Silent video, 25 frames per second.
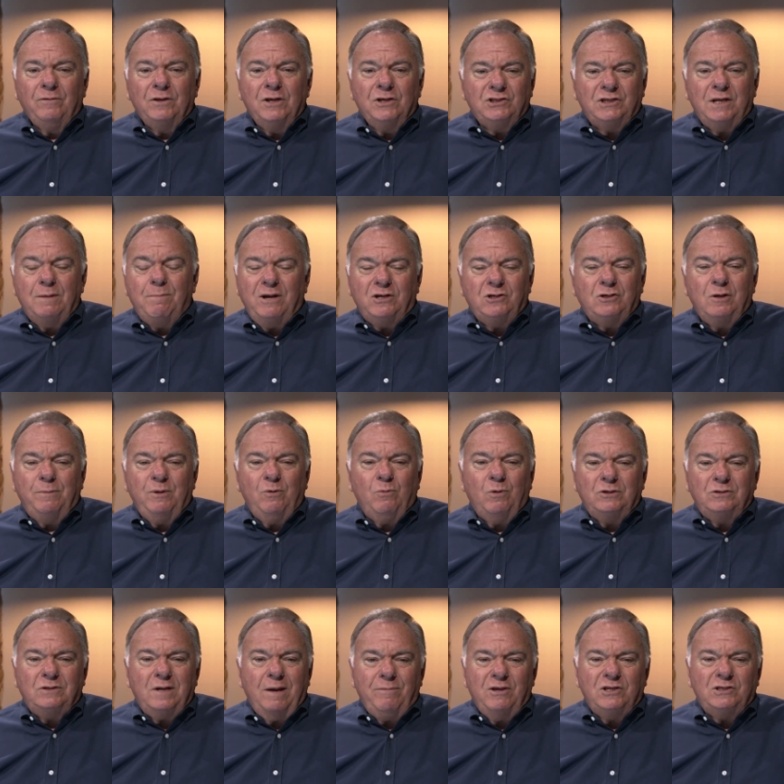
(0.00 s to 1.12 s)
Somebody told me one
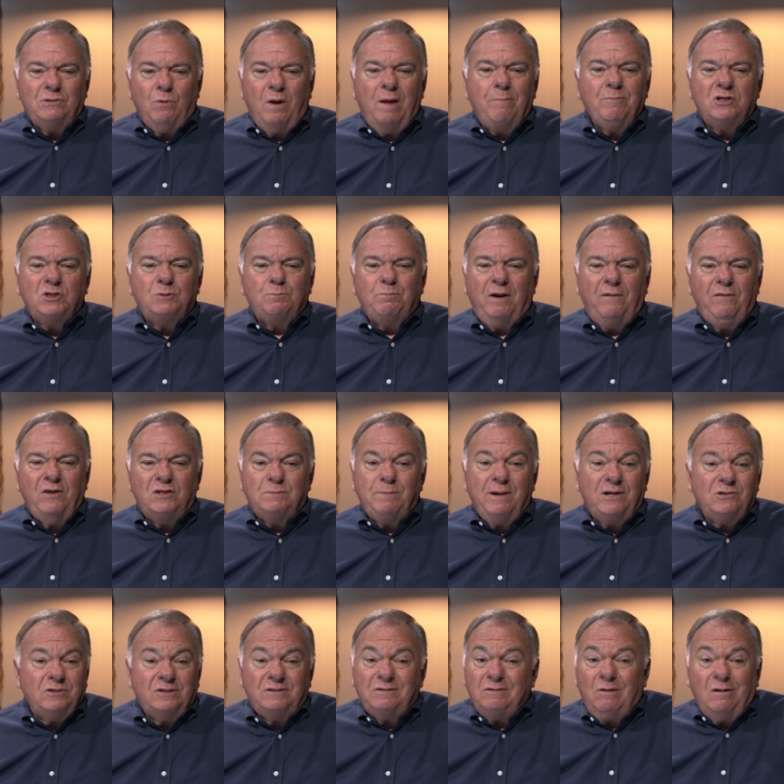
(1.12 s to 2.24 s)
time, they said, well, I'm going to spread this
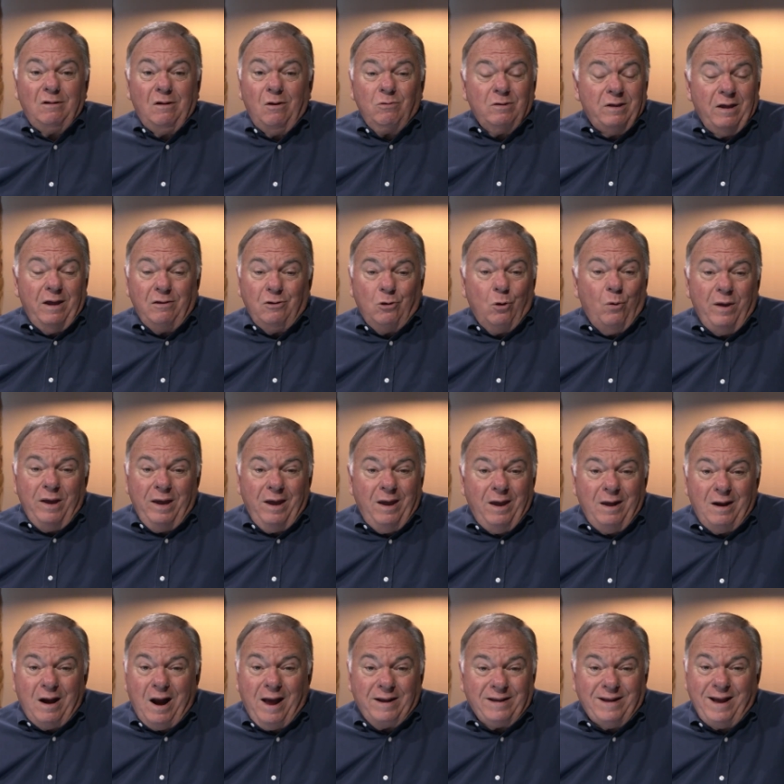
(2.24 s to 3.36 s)
message." I said, well, okay, go ahead.
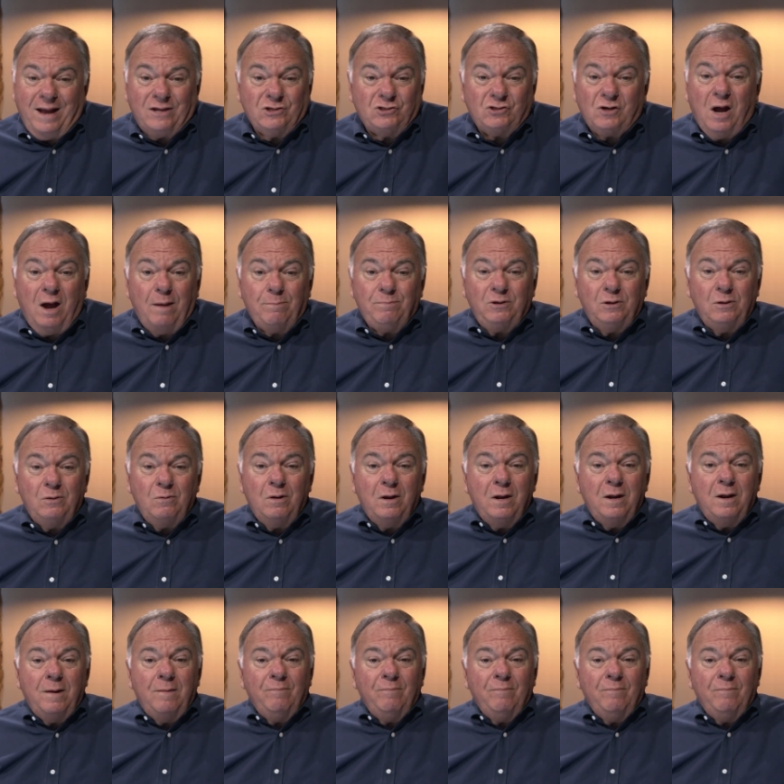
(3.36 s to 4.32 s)
I can't stop you.